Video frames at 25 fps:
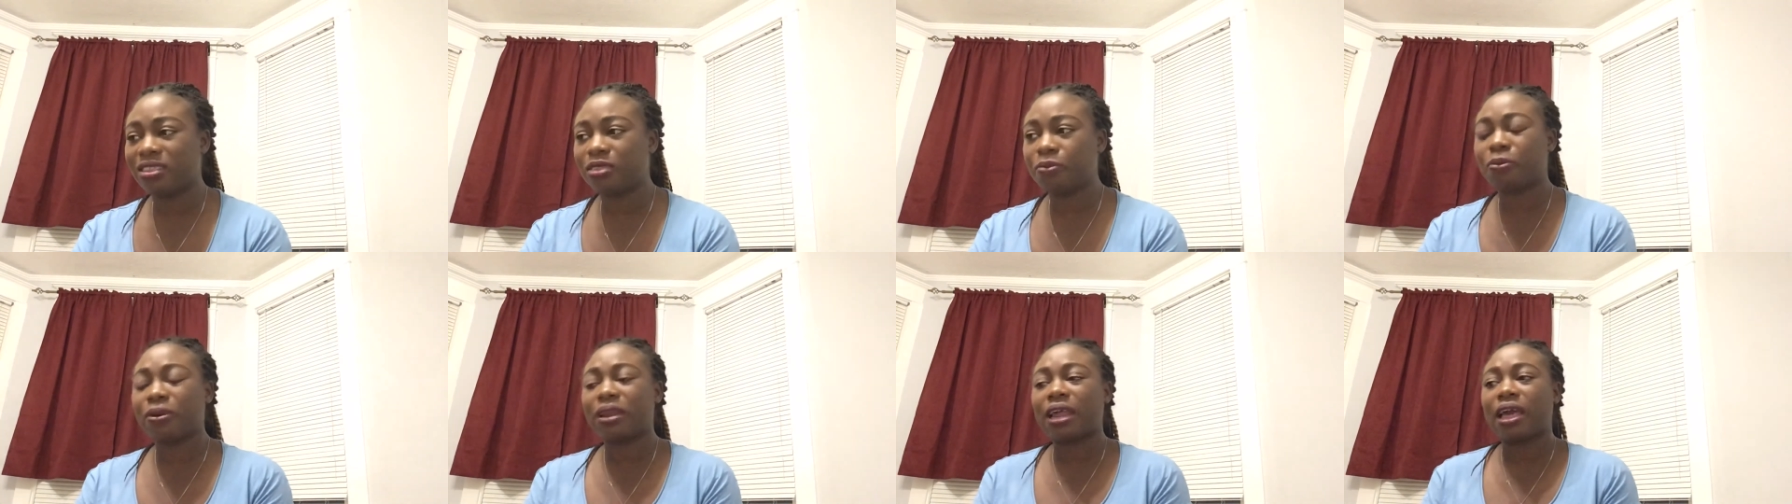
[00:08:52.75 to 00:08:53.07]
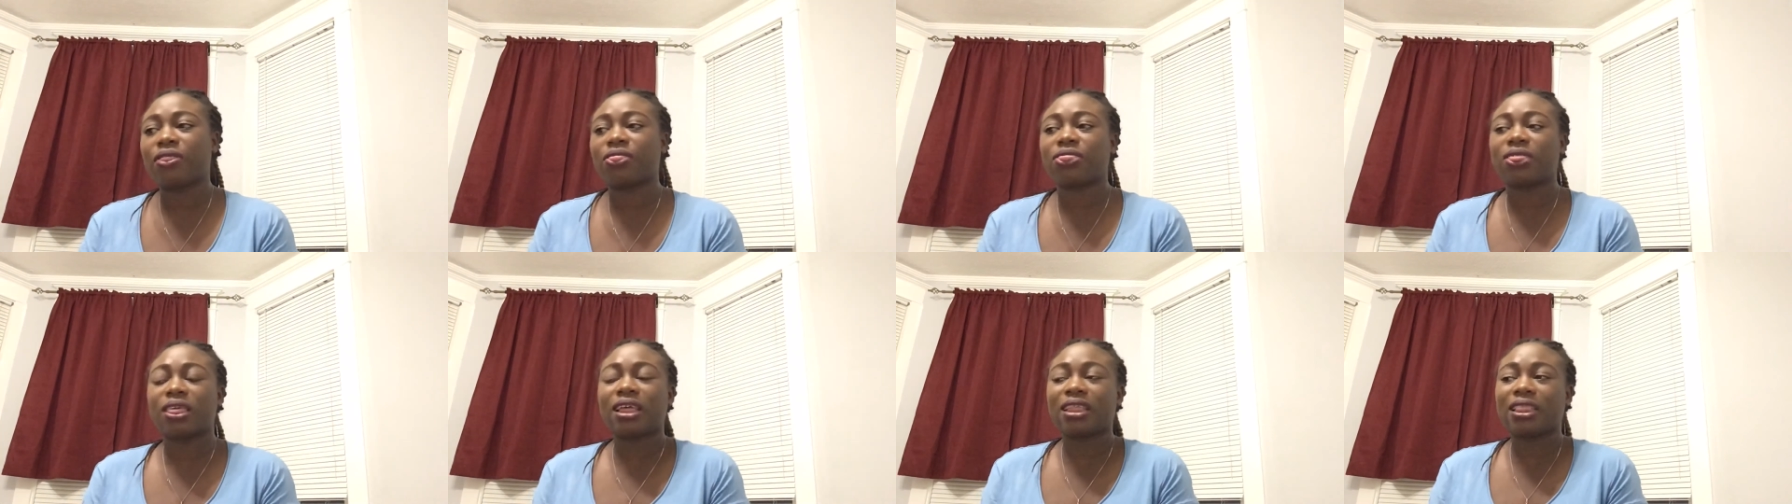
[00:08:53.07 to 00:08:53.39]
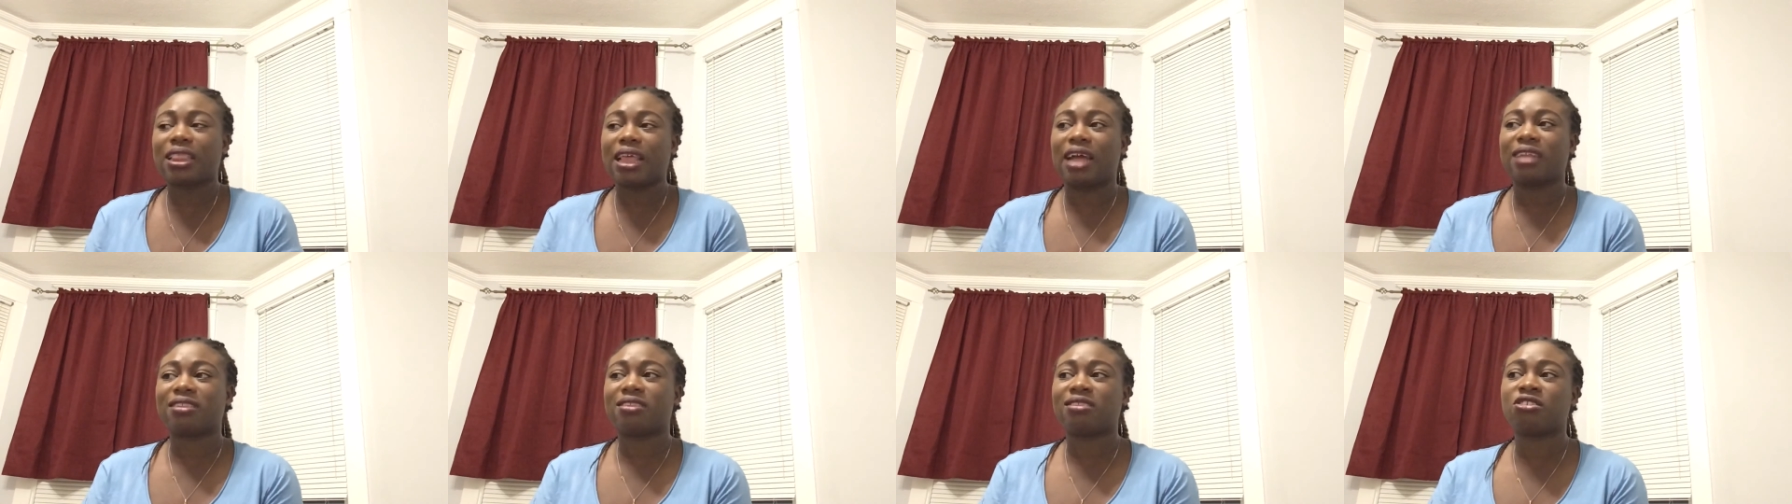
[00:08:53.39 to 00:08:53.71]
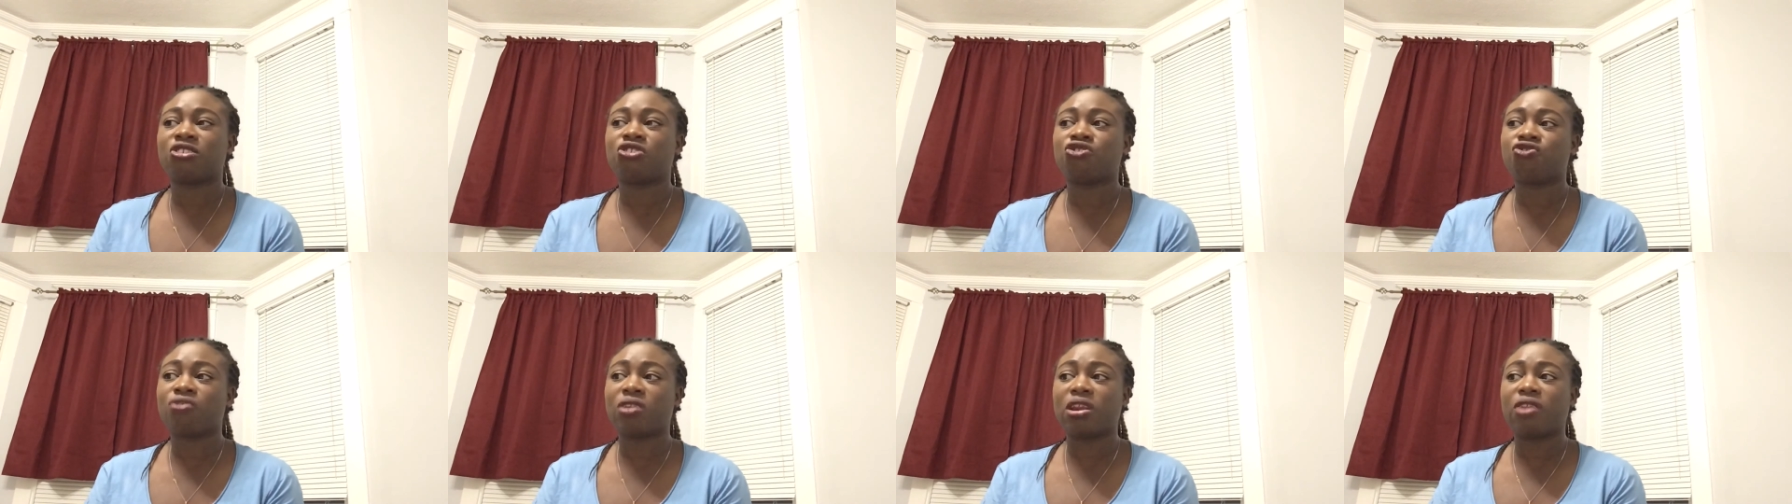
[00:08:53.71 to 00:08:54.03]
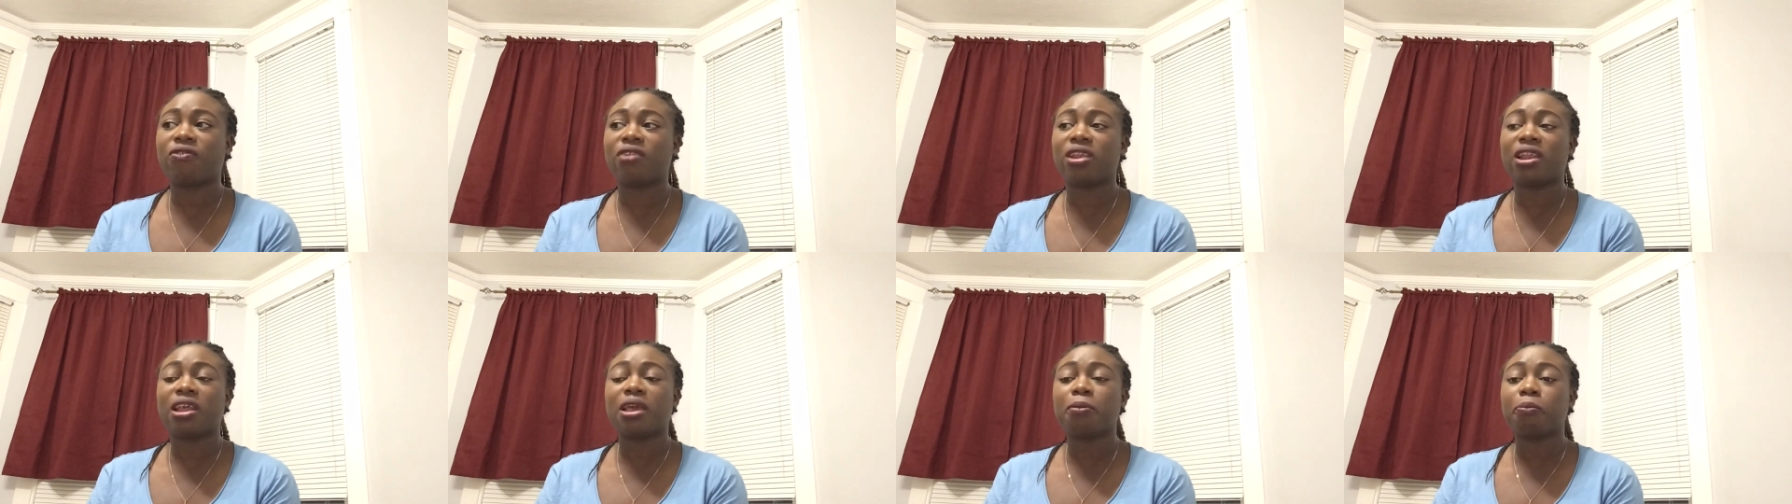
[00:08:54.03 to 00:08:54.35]
But I think that it's really,
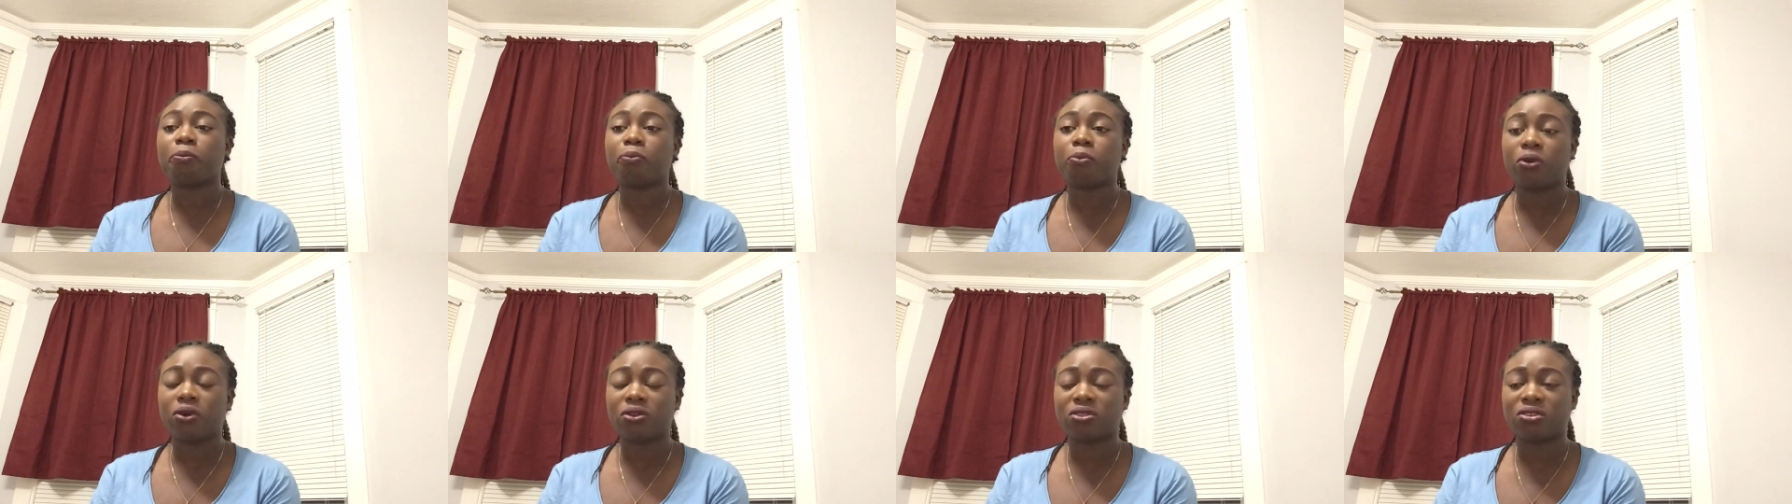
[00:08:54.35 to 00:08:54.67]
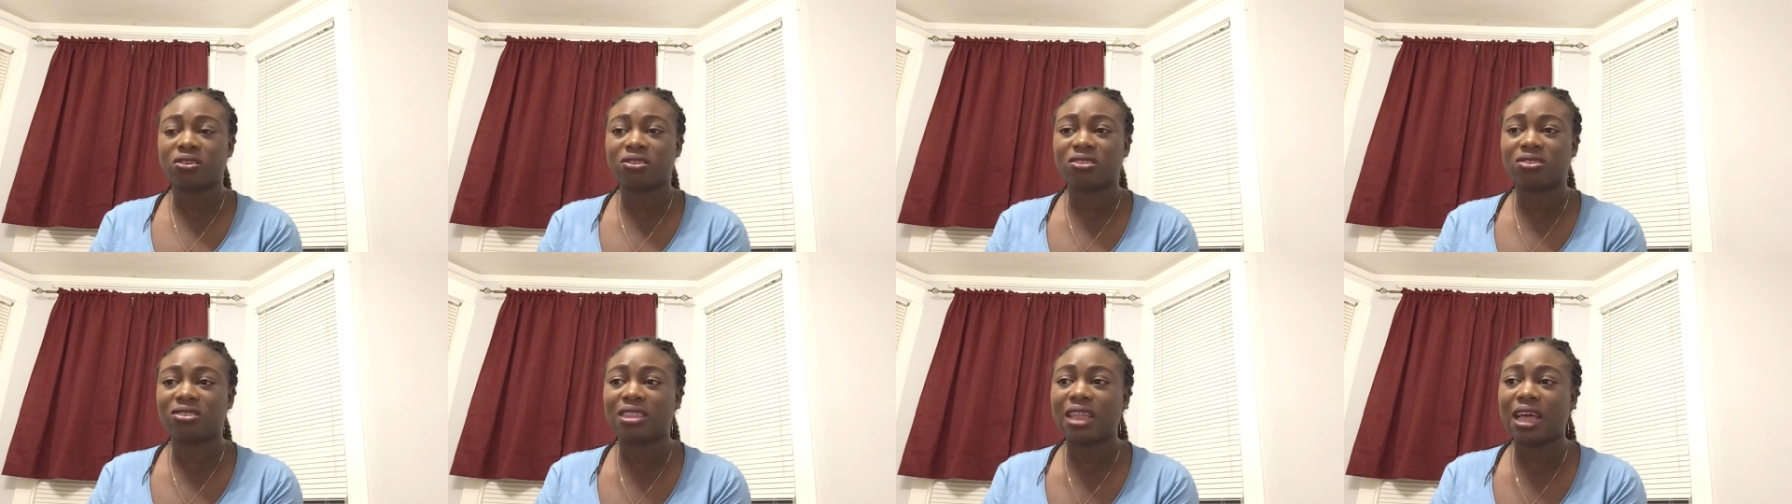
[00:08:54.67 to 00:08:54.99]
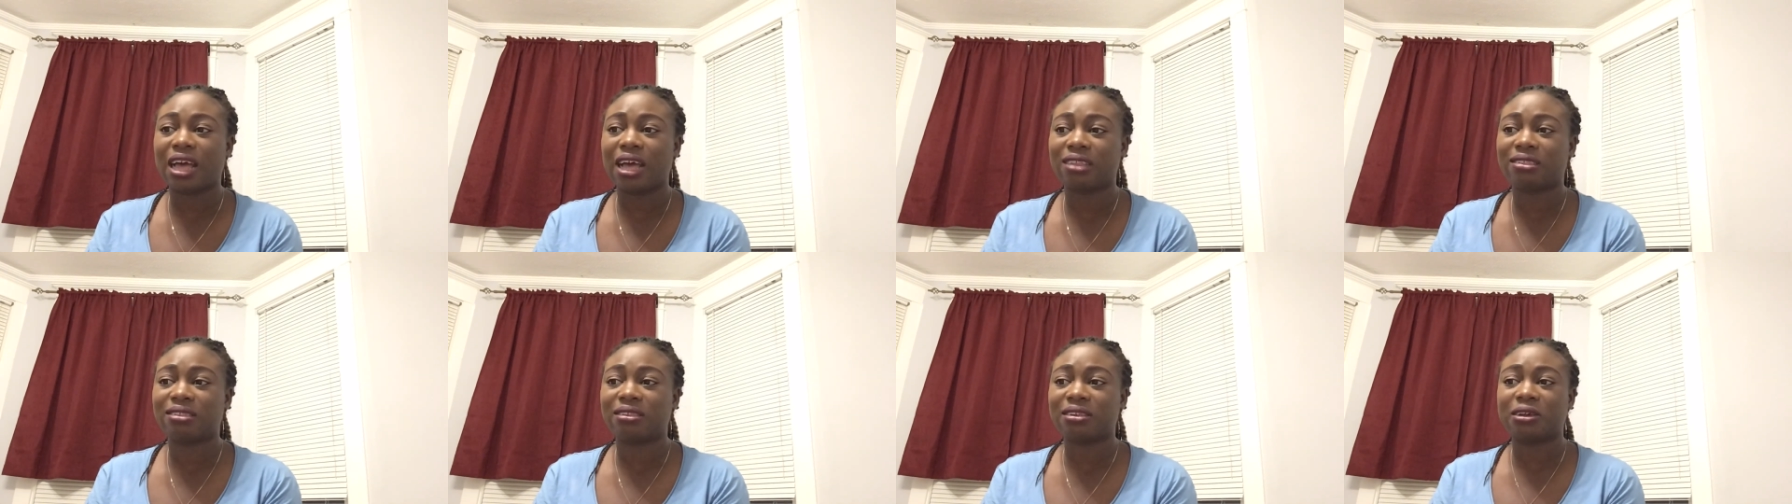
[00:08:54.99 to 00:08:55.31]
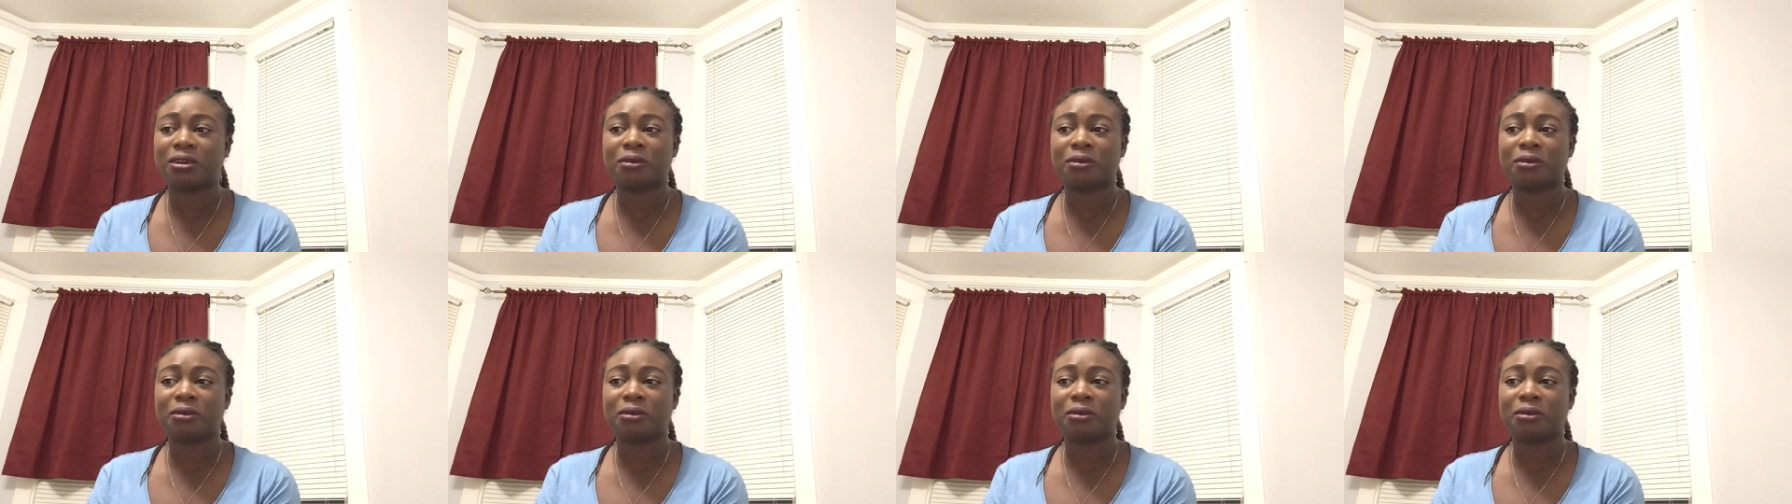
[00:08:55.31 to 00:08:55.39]
really important that